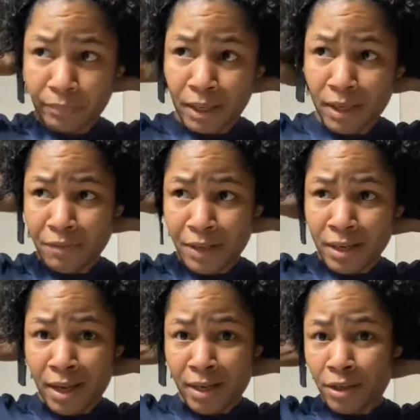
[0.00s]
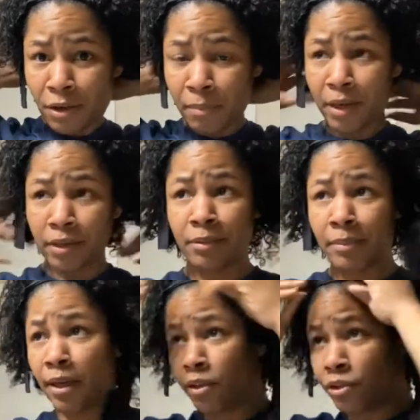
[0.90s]
if they not, it don't matter because my
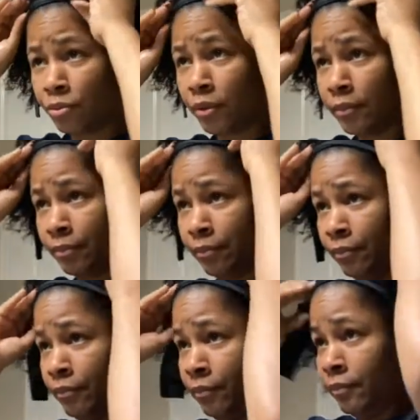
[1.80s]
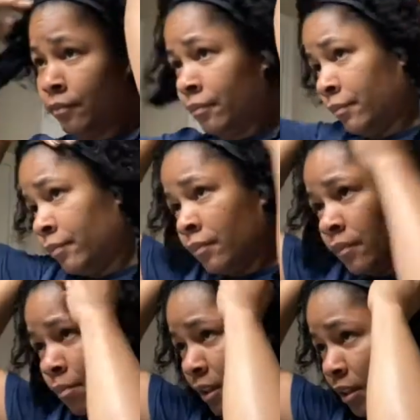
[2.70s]
hair is short.
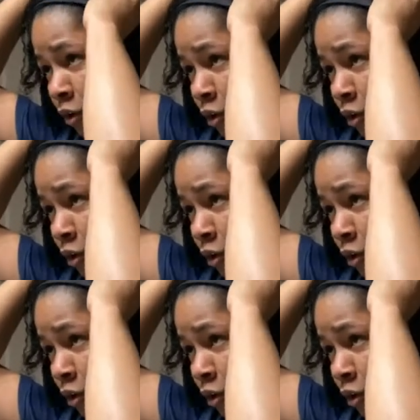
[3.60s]
But there